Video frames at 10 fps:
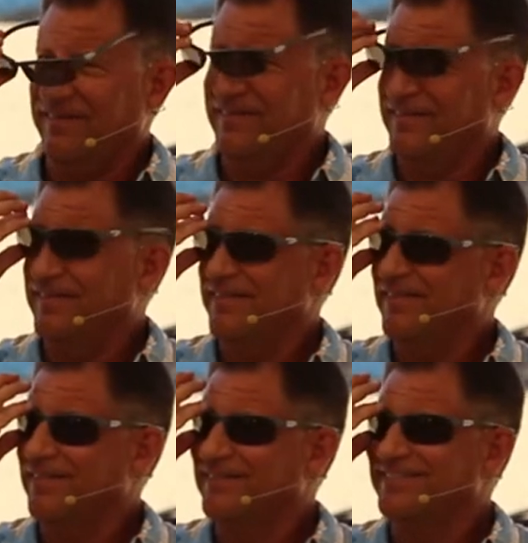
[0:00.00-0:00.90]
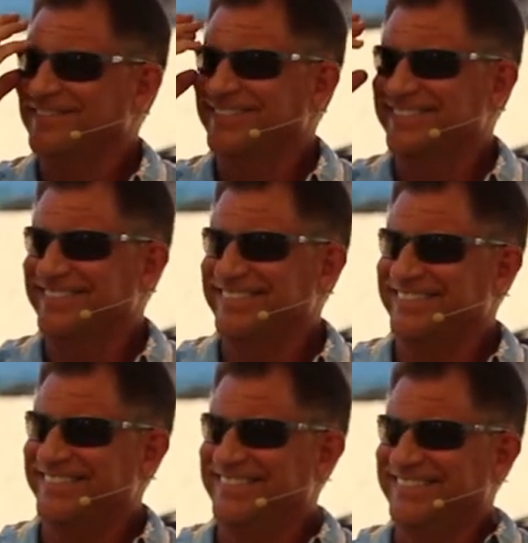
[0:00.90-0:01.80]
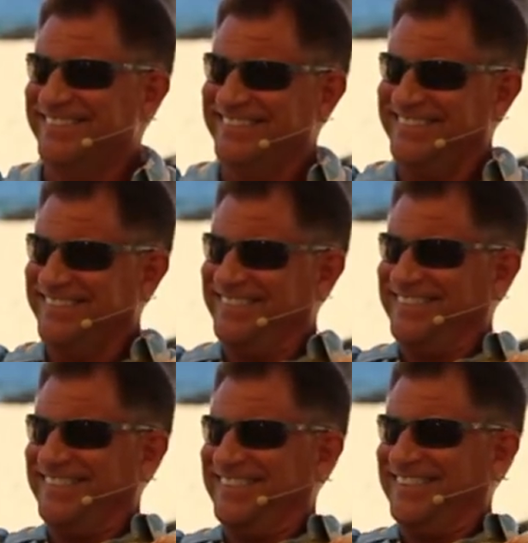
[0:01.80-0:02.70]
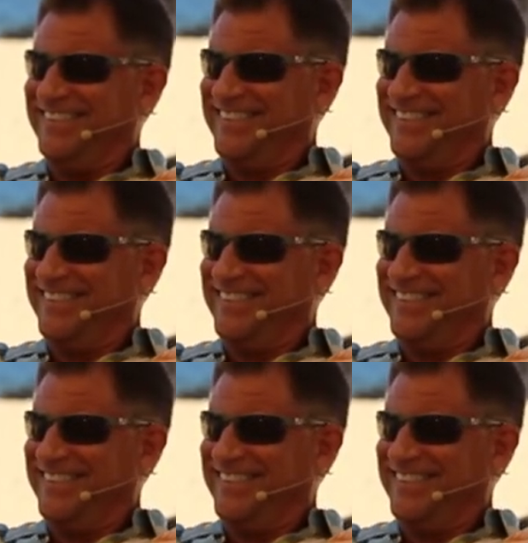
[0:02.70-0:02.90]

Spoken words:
No one is speaking in this clip.